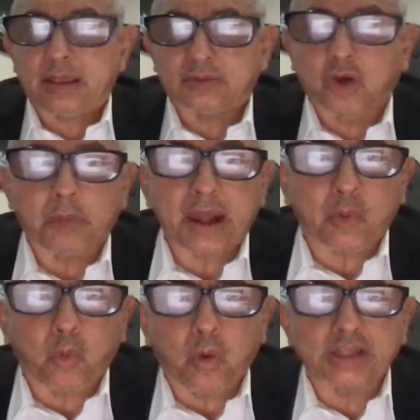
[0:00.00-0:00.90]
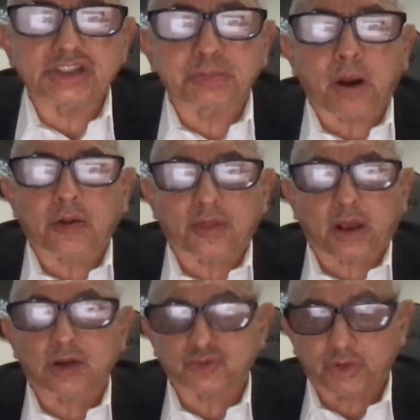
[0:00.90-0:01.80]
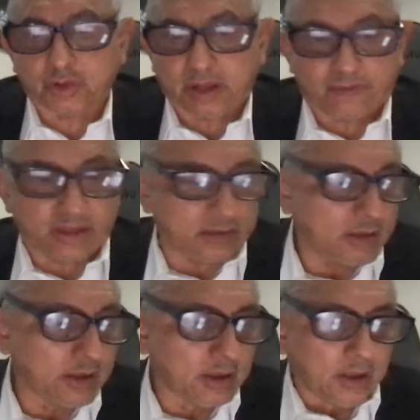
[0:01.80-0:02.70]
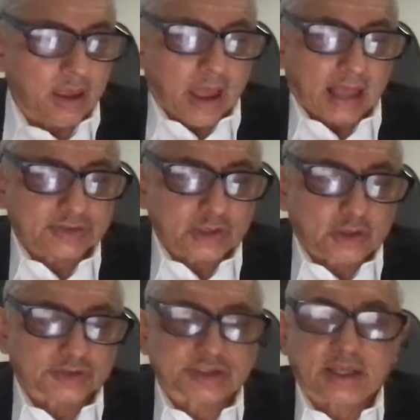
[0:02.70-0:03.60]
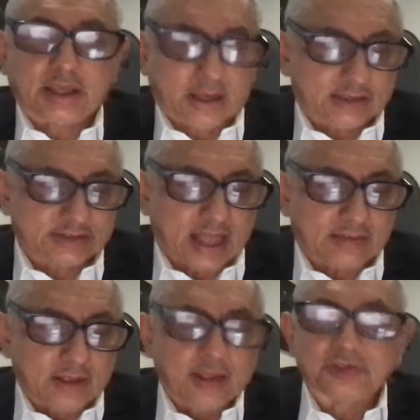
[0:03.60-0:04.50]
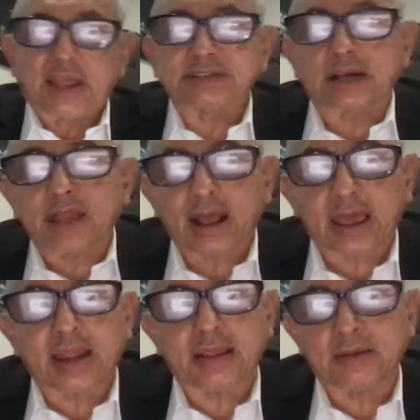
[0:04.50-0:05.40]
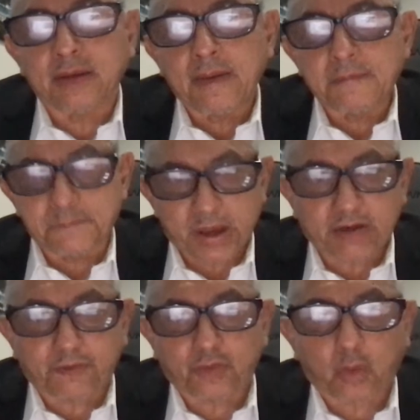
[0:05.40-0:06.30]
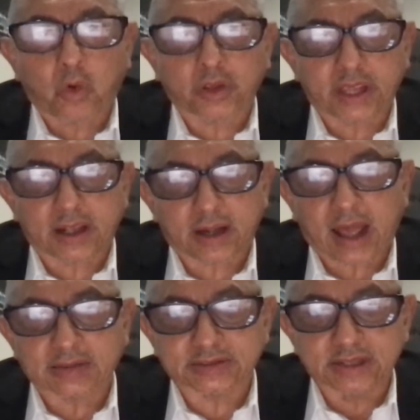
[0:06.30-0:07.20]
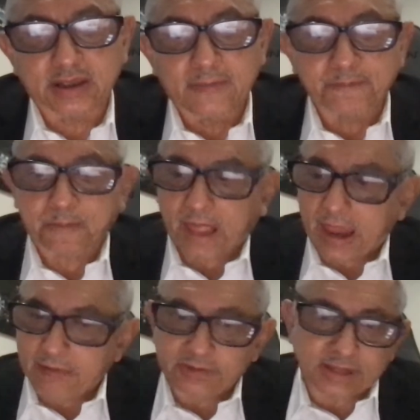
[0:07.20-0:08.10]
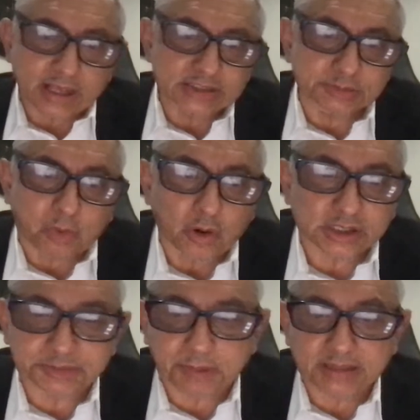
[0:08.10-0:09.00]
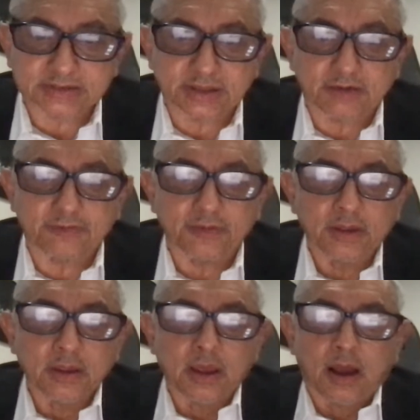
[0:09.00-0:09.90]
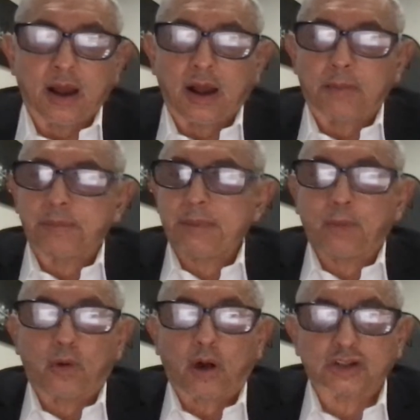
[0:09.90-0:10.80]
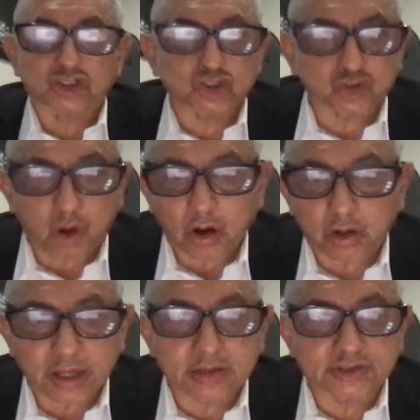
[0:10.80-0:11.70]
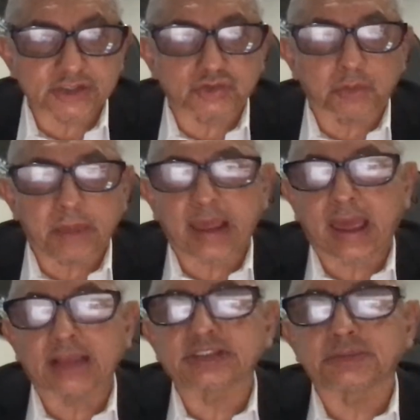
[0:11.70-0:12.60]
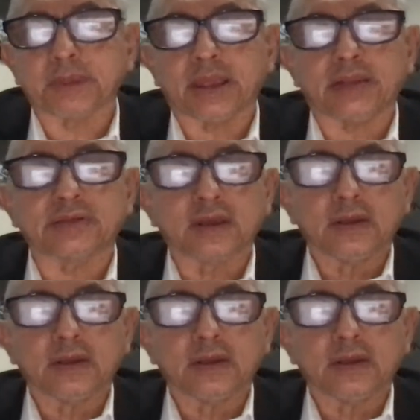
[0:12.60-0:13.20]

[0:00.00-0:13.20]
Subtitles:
no matter which part of the country you live in, as you can see, is that things are not getting better for the working class. Everything is more expensive. People are struggling just to make ends meet.